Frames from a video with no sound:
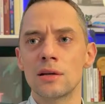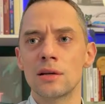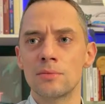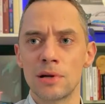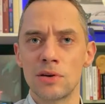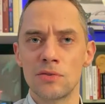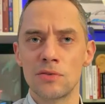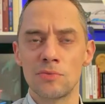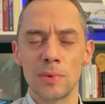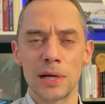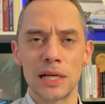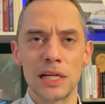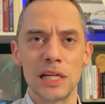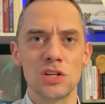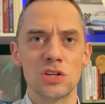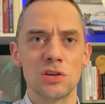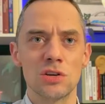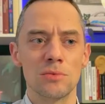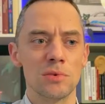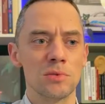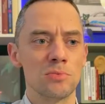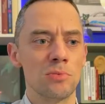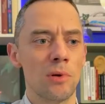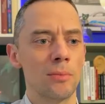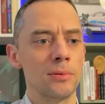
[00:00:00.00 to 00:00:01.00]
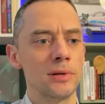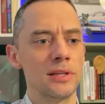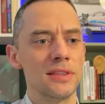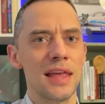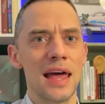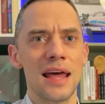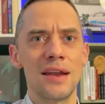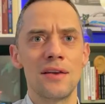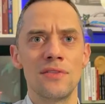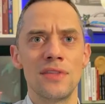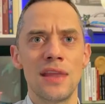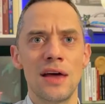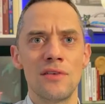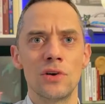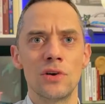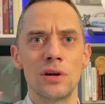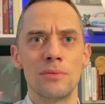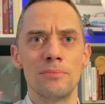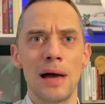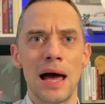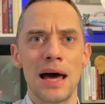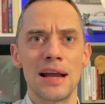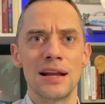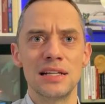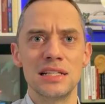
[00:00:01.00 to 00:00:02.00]
bit of magnesium is probably never a
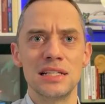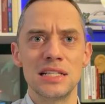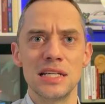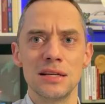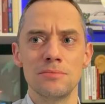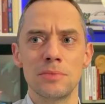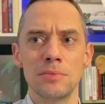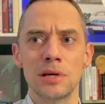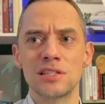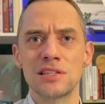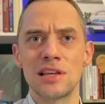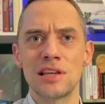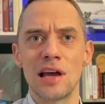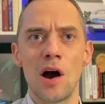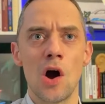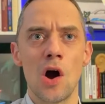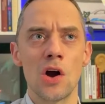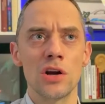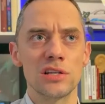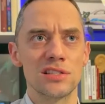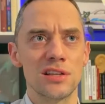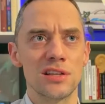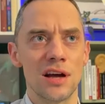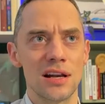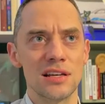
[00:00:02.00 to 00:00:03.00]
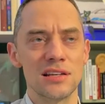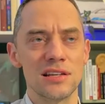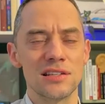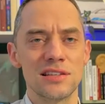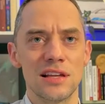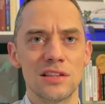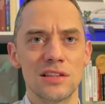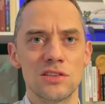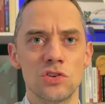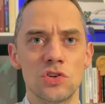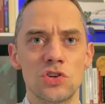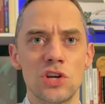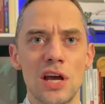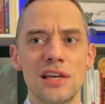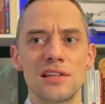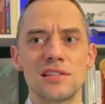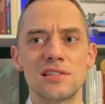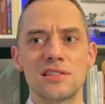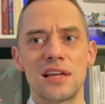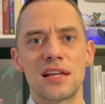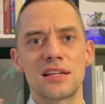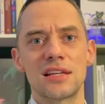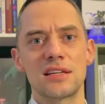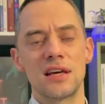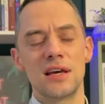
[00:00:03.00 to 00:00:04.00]
bad idea, because there are studies that suggest
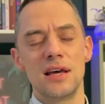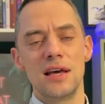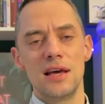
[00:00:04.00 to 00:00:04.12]
that